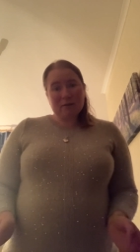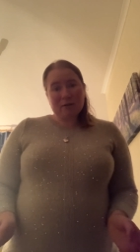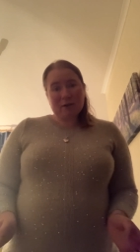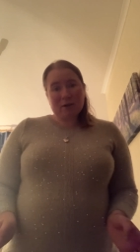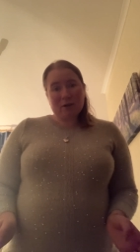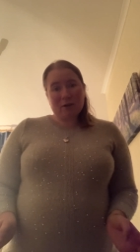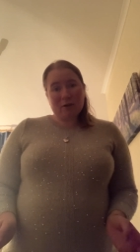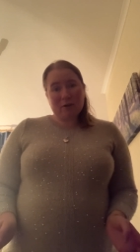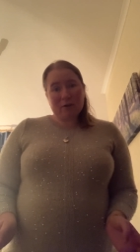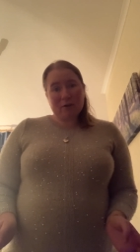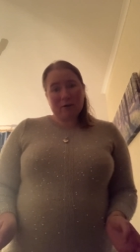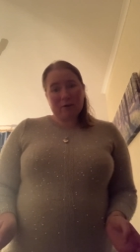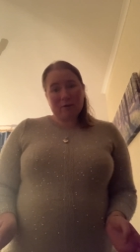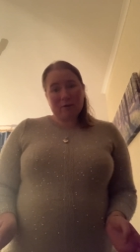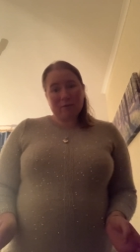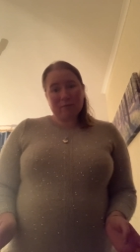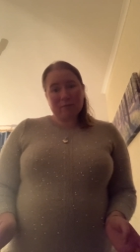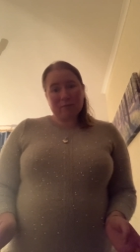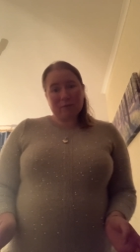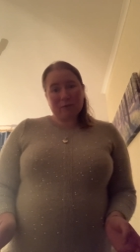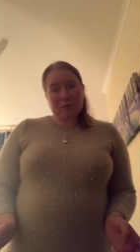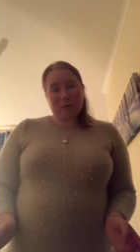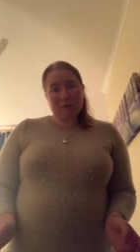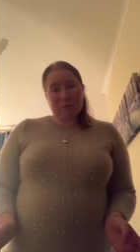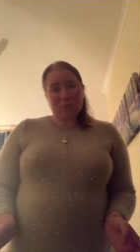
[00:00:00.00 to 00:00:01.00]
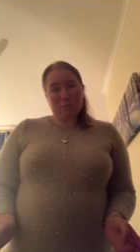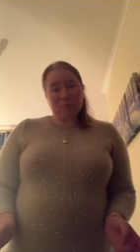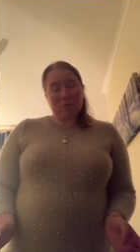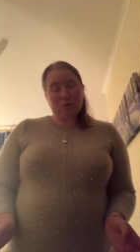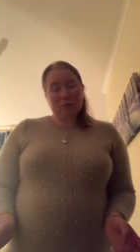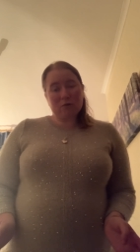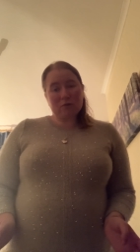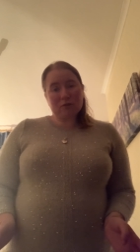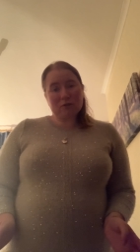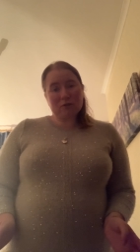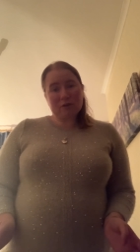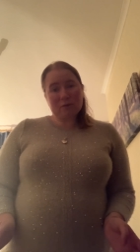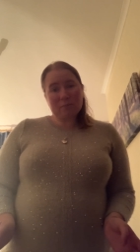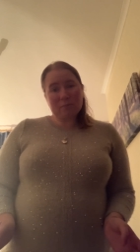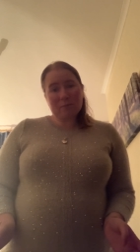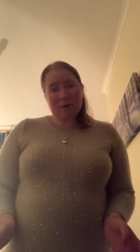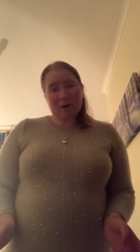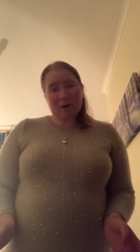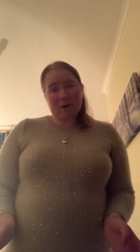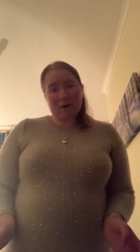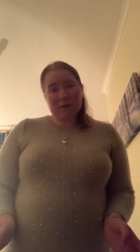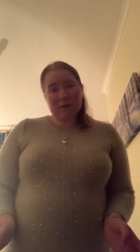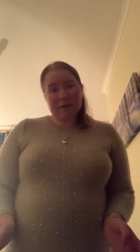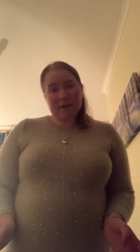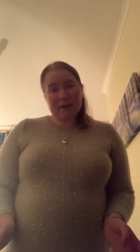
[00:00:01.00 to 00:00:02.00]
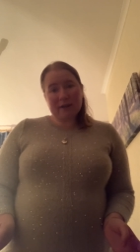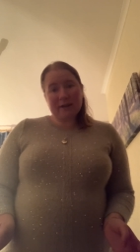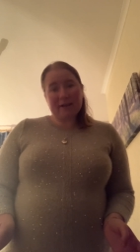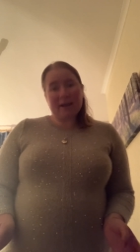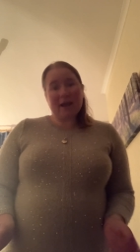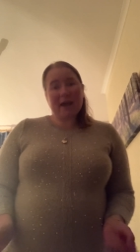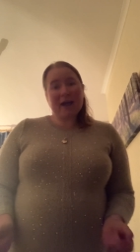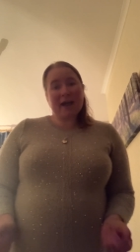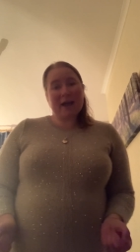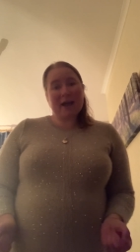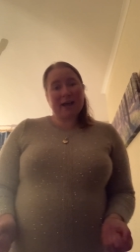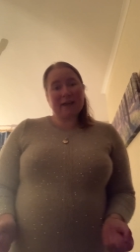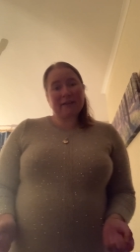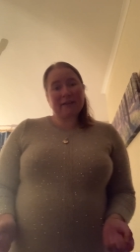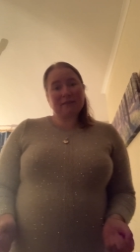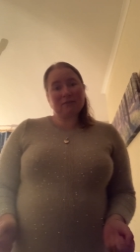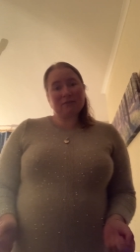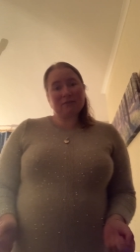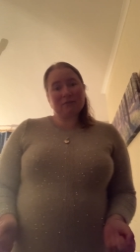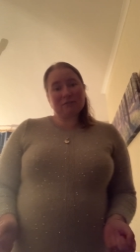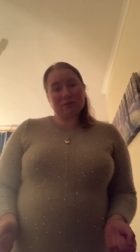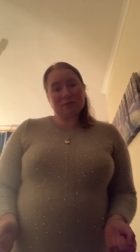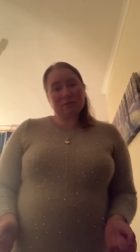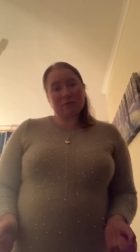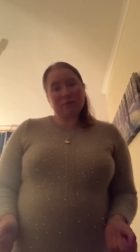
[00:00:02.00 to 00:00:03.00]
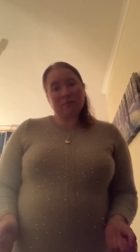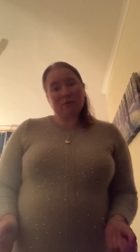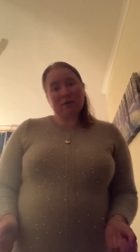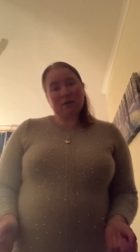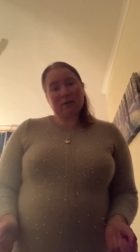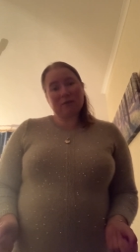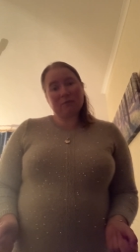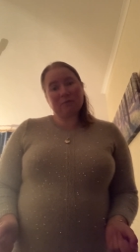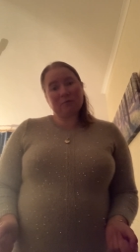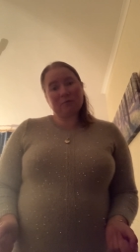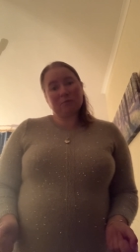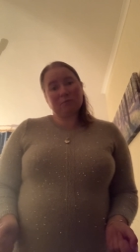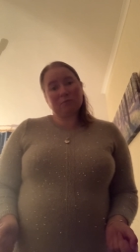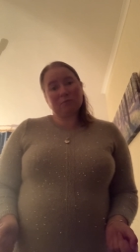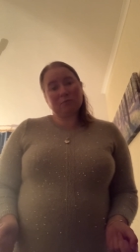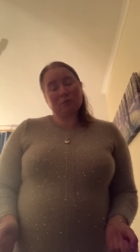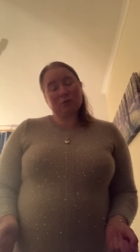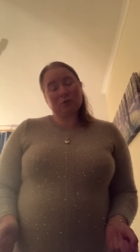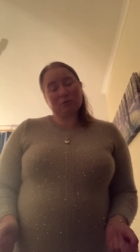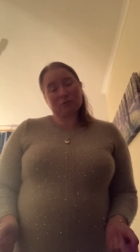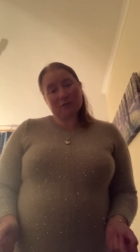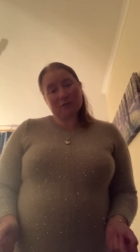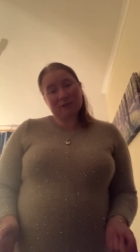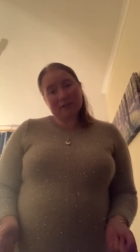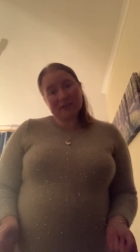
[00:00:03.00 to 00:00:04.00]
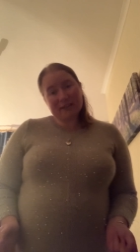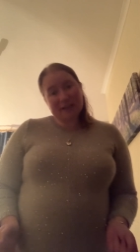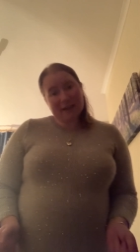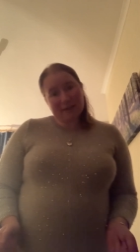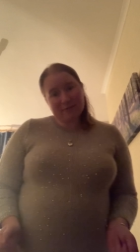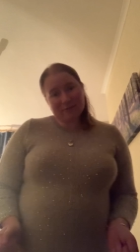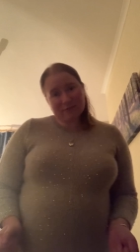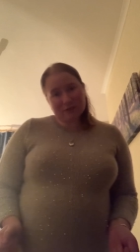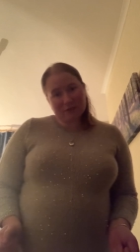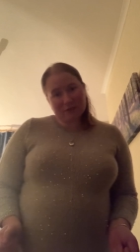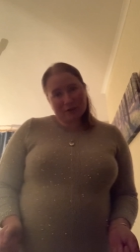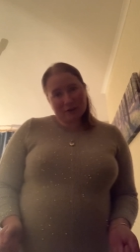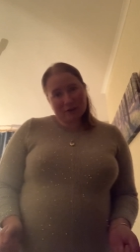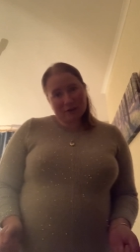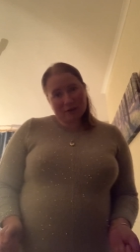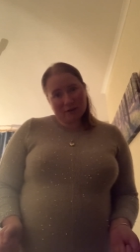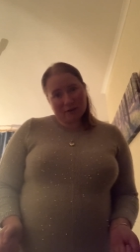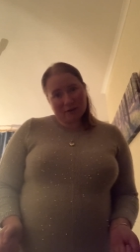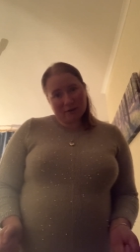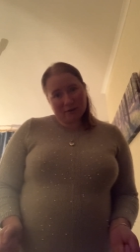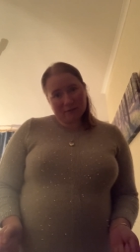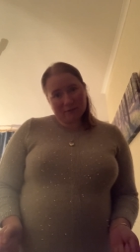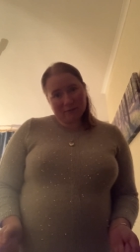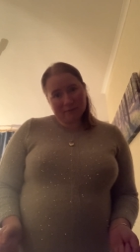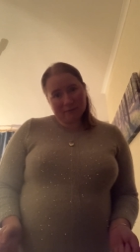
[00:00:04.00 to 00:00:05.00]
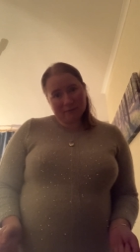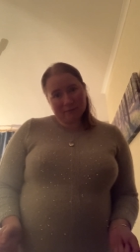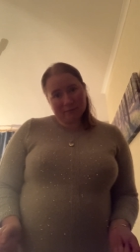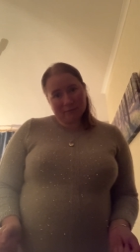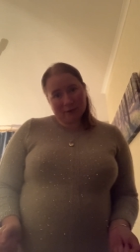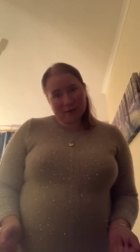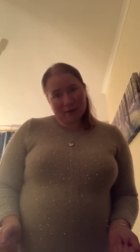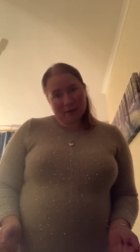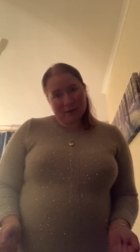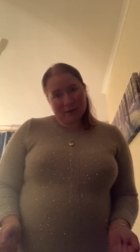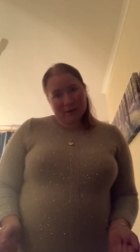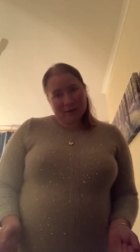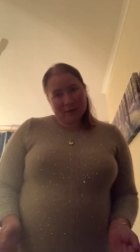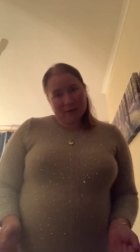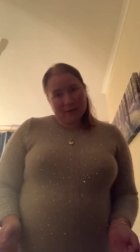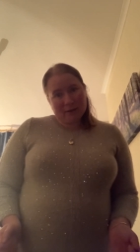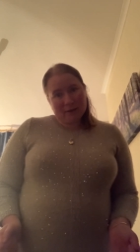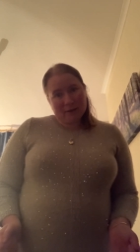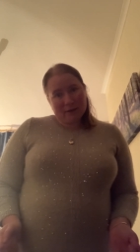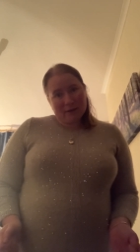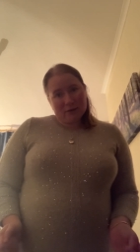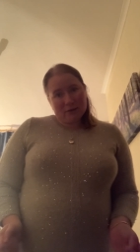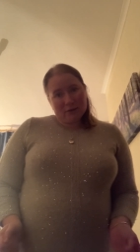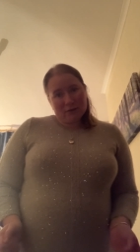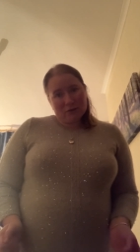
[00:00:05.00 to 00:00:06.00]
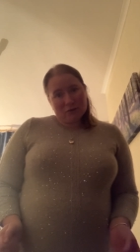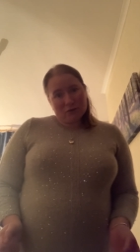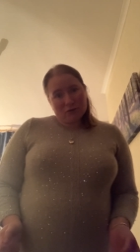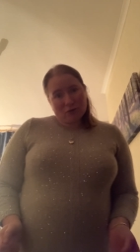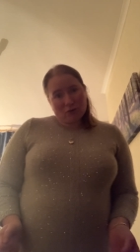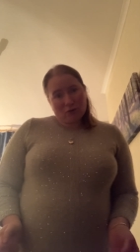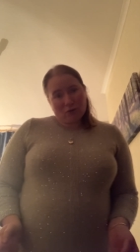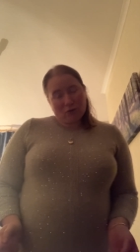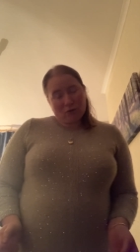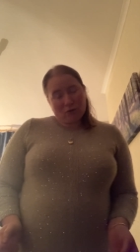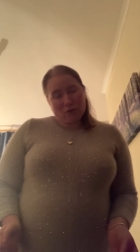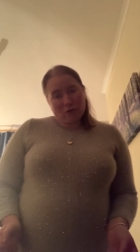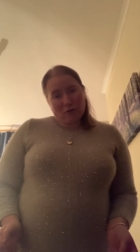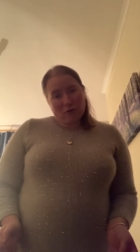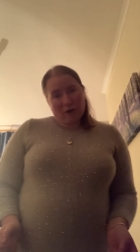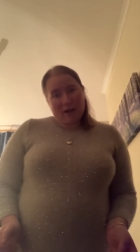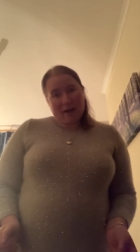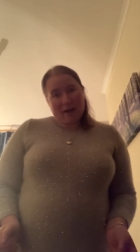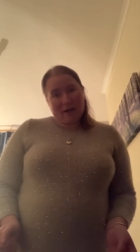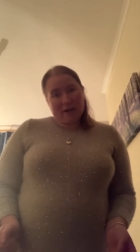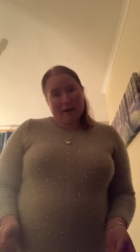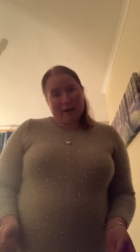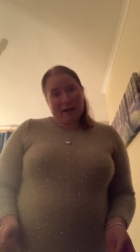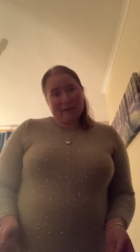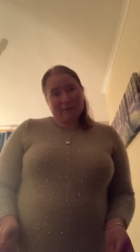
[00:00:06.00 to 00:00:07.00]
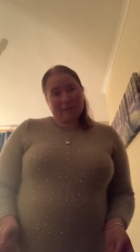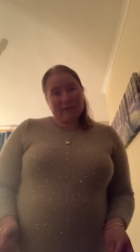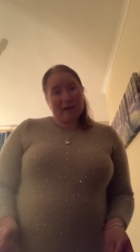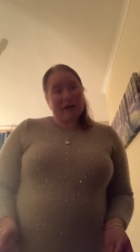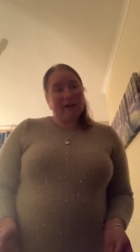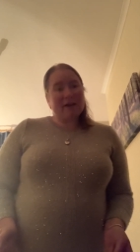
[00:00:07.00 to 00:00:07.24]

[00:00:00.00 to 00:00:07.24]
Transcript: um, most of the morning and most of the afternoon. So I've,